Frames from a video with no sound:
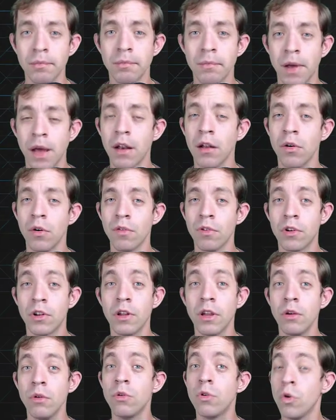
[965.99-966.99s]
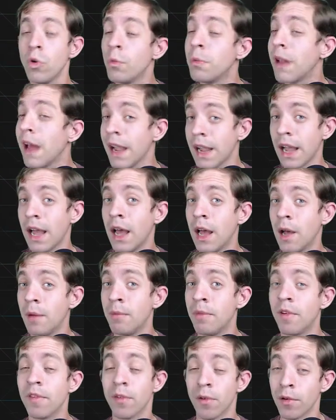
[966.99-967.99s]
Head on over to
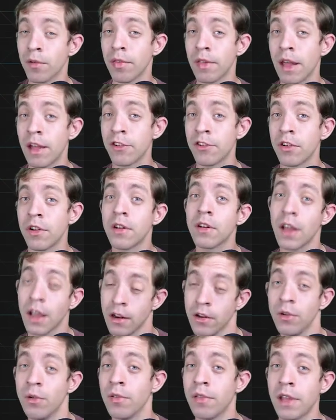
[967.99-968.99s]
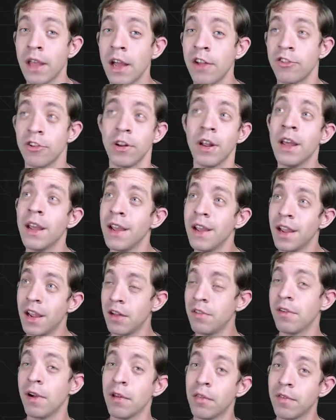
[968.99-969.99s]
youtube.com/TechNewsGadget,
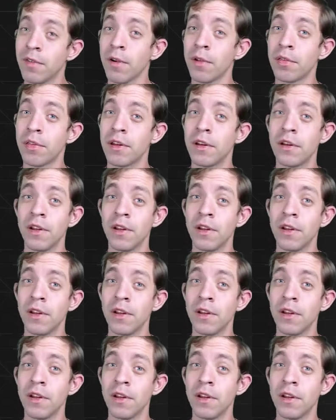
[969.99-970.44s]
and vice versa.